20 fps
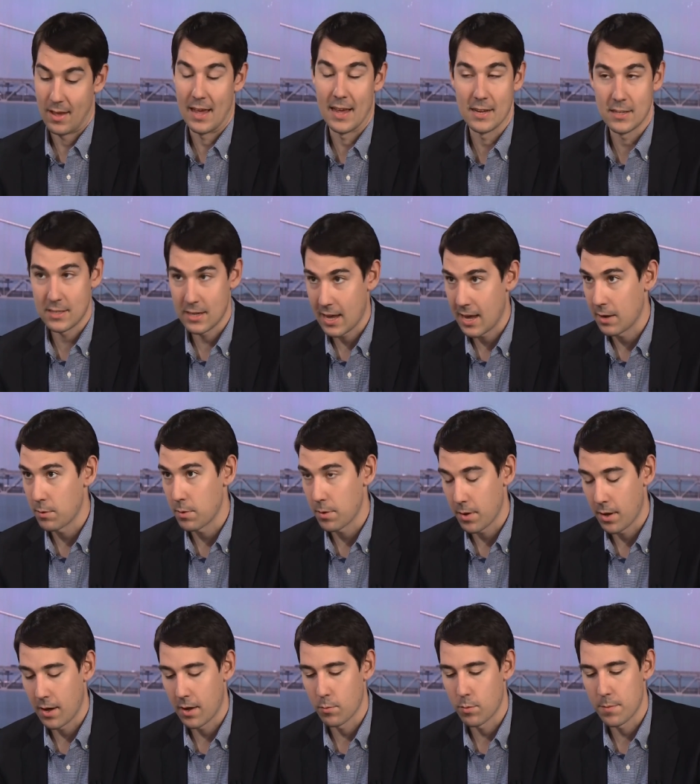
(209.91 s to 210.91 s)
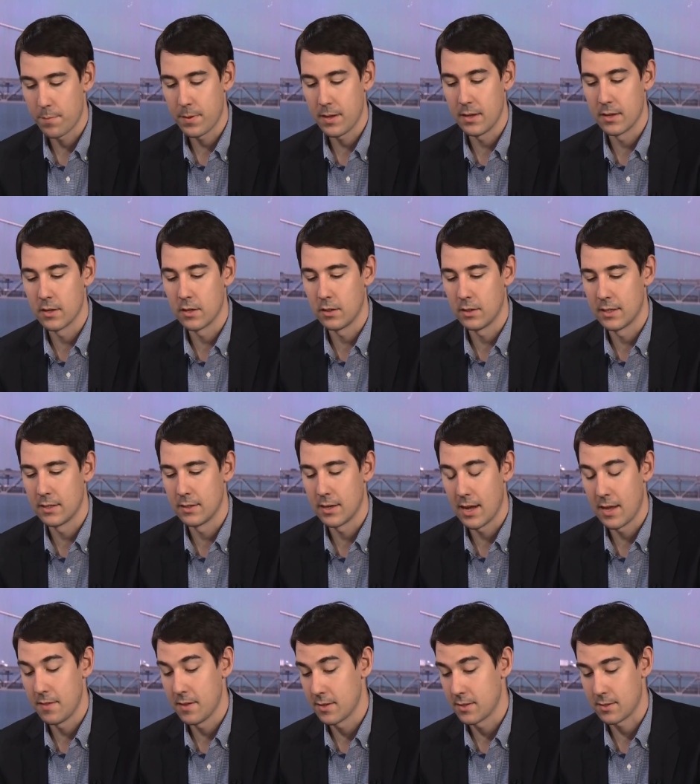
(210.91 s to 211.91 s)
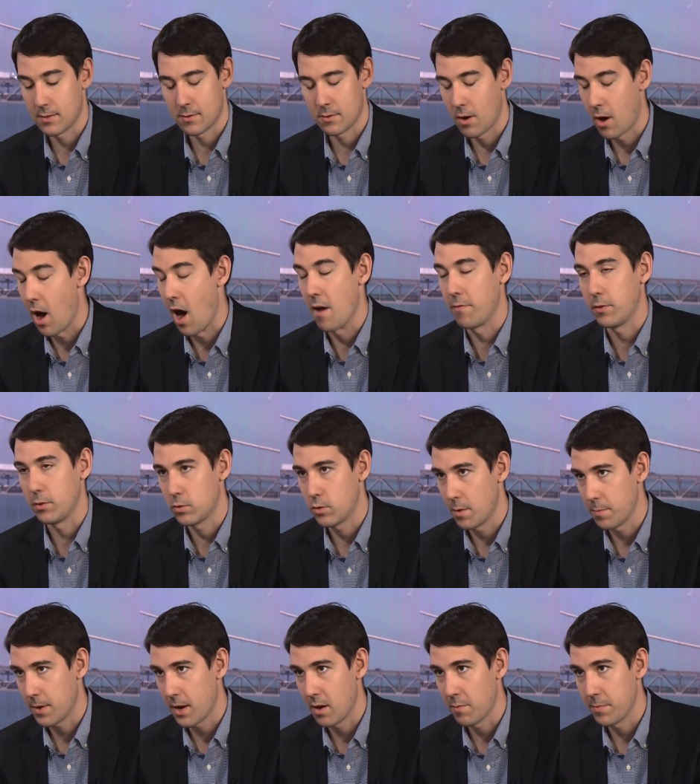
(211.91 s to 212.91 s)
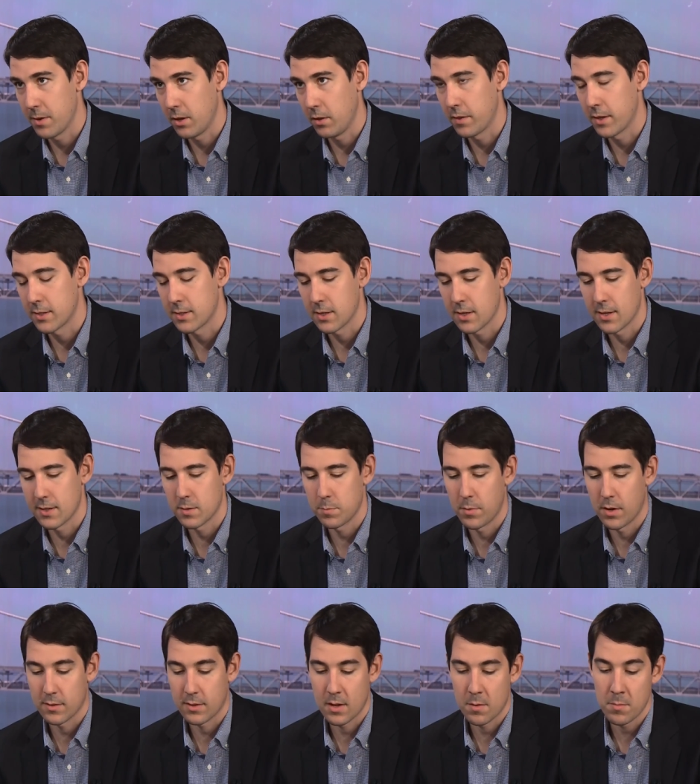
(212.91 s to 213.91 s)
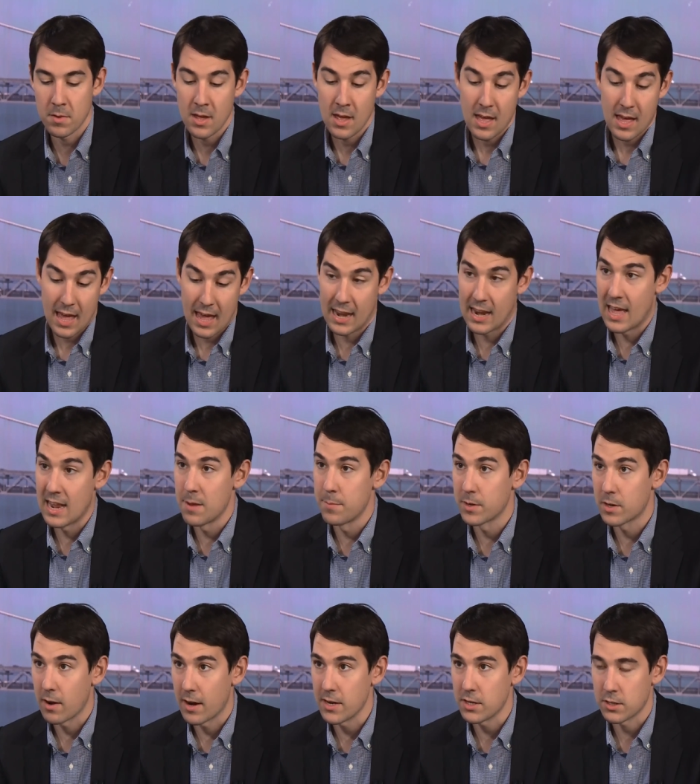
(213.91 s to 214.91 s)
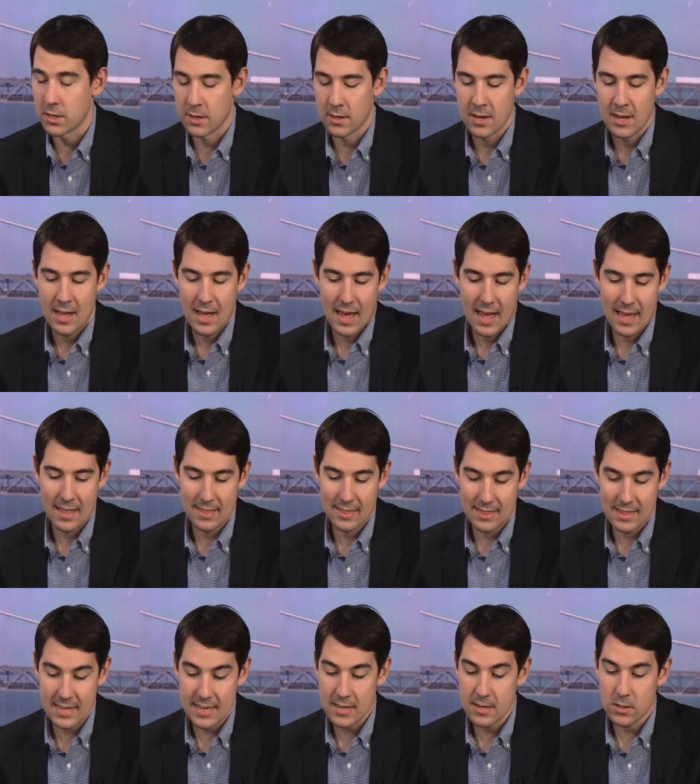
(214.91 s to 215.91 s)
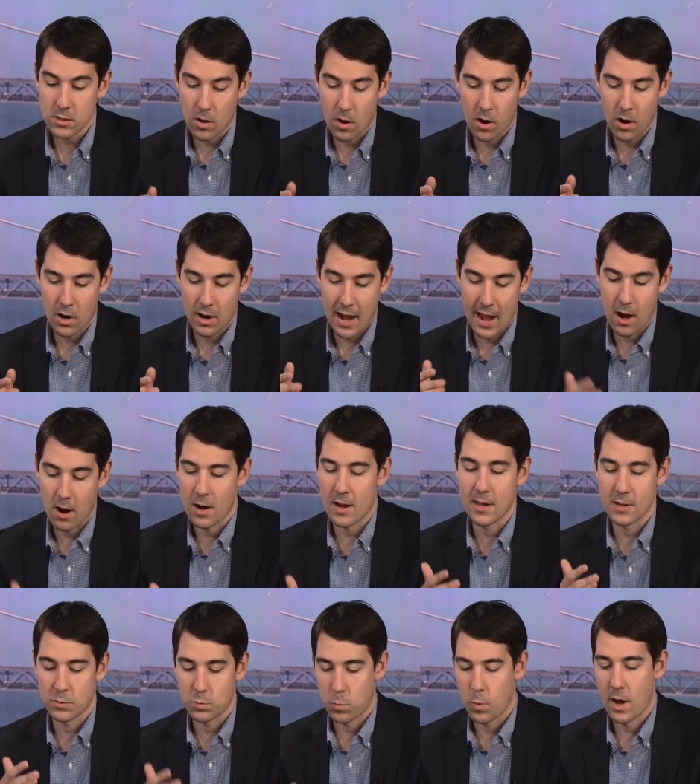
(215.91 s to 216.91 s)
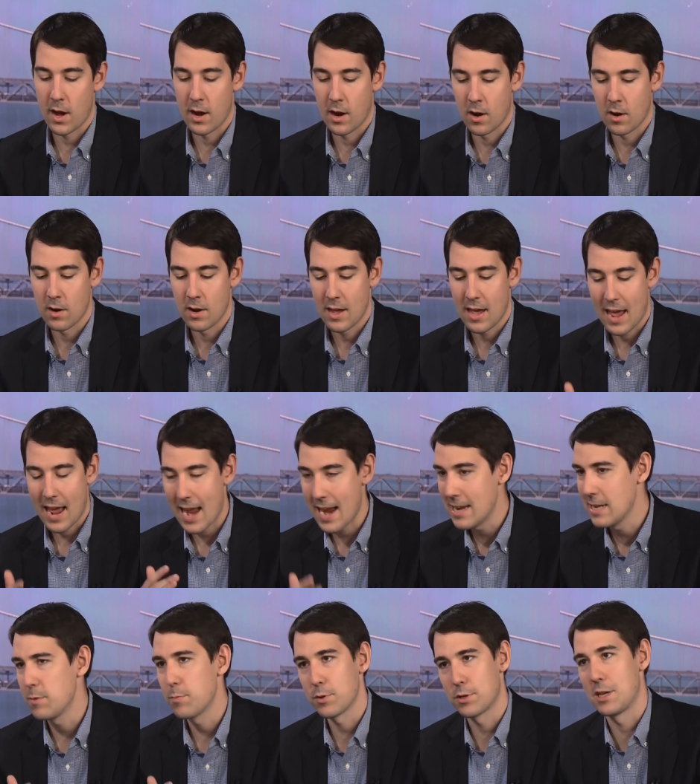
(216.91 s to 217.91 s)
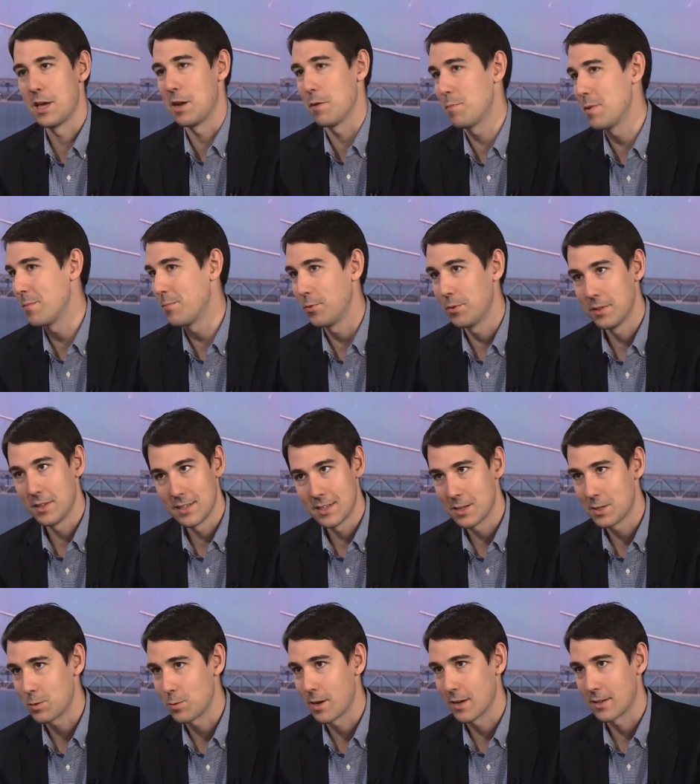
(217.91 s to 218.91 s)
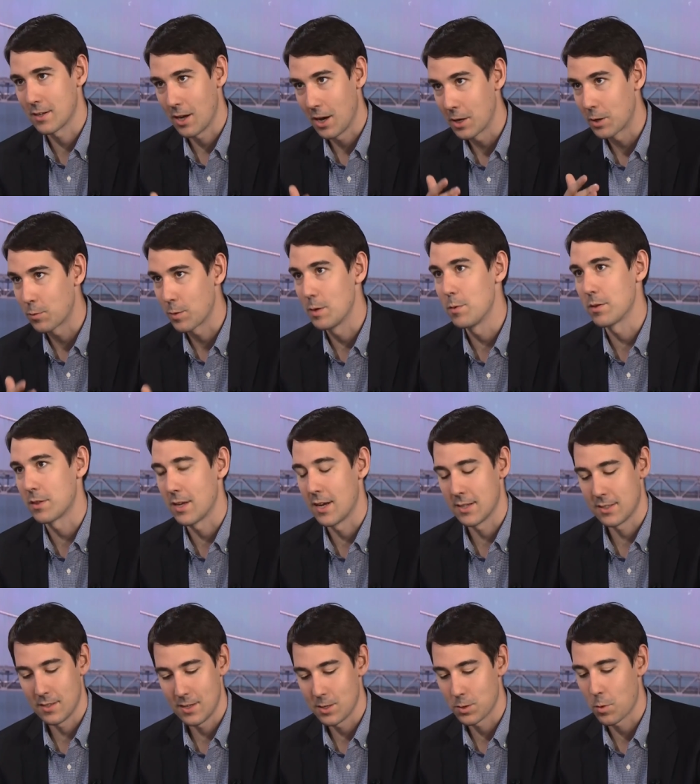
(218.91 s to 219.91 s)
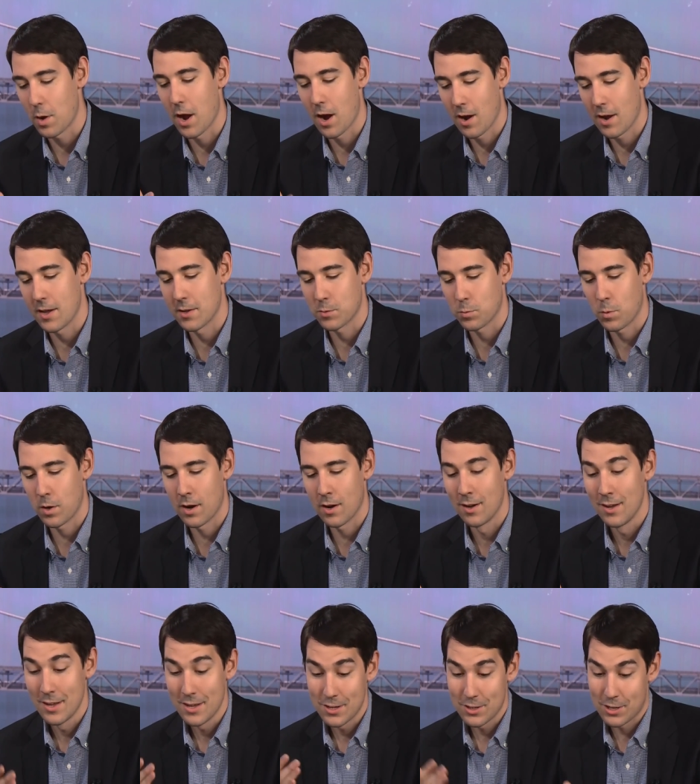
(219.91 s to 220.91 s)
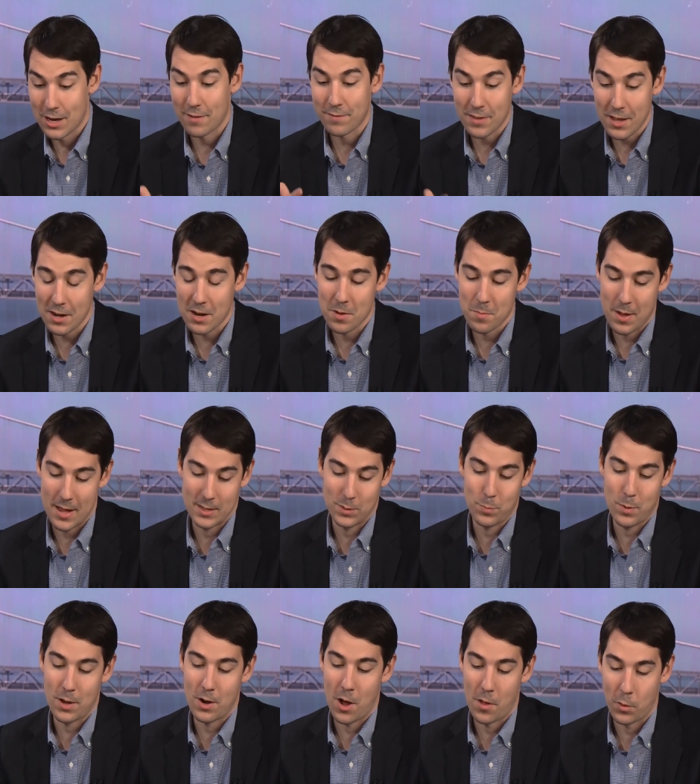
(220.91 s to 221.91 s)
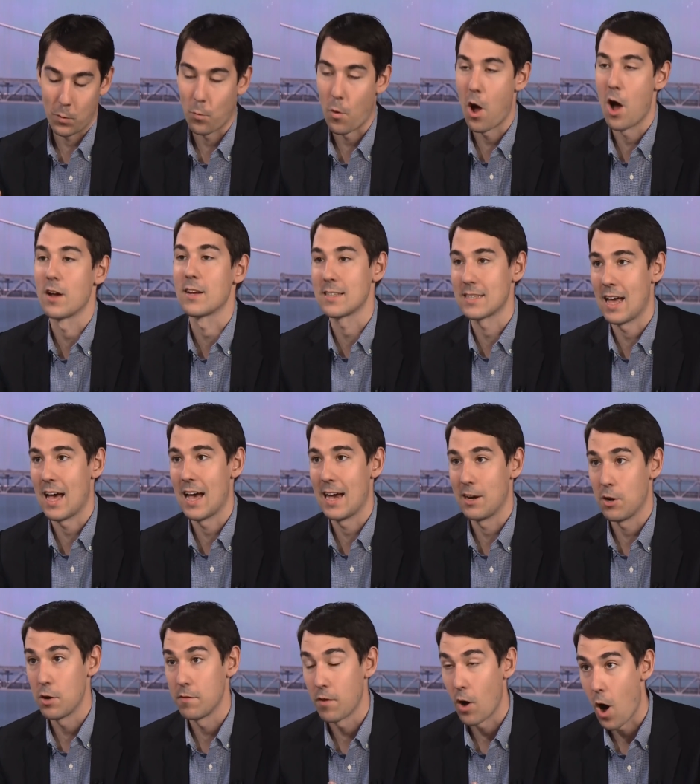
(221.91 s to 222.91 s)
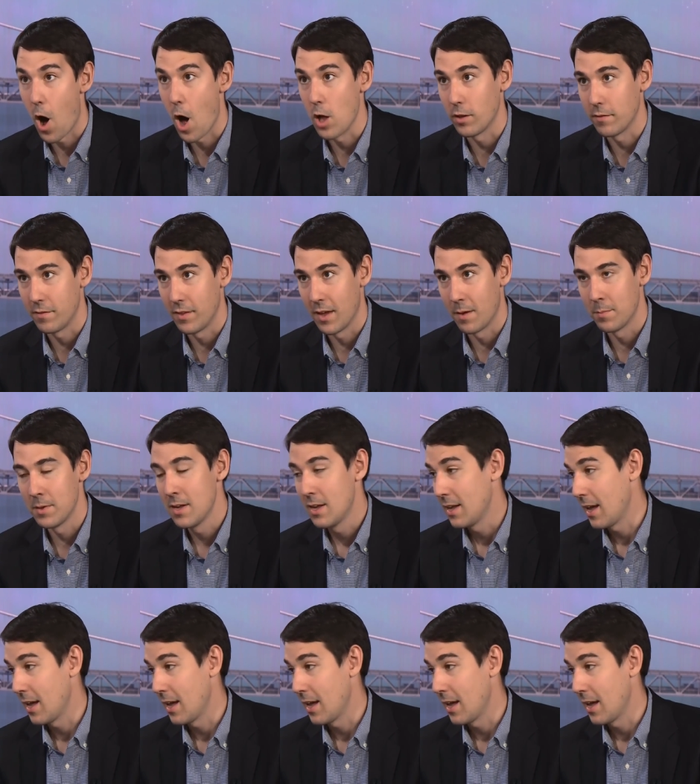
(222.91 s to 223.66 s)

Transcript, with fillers: ACA uh, repeal and, and this awful Trump care bill that's, that's among them, and, and immigration. And these are areas where 80% of people in the district agree with us. And these are areas where Jeff Denham has been on the wrong side of all of them.